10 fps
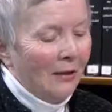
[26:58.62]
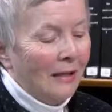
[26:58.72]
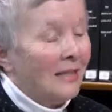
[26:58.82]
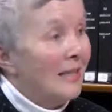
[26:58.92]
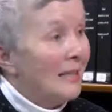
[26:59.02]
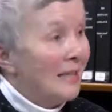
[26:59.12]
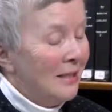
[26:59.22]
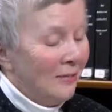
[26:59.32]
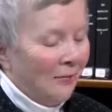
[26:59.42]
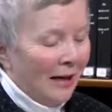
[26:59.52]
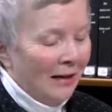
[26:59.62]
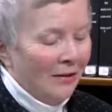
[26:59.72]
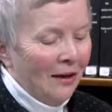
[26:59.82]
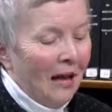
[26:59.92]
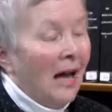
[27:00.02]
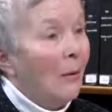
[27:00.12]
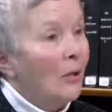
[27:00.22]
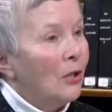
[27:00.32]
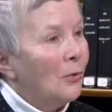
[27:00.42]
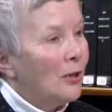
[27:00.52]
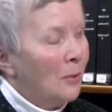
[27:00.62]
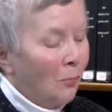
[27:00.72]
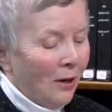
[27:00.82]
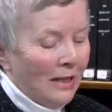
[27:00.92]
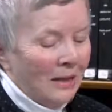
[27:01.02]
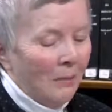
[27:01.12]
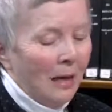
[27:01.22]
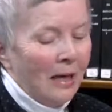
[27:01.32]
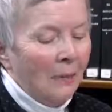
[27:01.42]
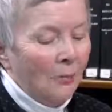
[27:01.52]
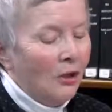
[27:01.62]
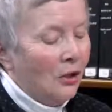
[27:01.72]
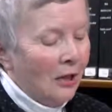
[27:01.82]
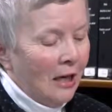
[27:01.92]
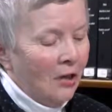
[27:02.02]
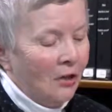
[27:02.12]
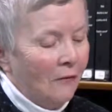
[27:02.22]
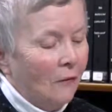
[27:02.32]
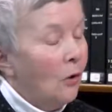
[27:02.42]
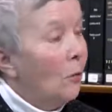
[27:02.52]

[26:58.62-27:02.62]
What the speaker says: and the citizens of Radnor, I wish to express my appreciation for your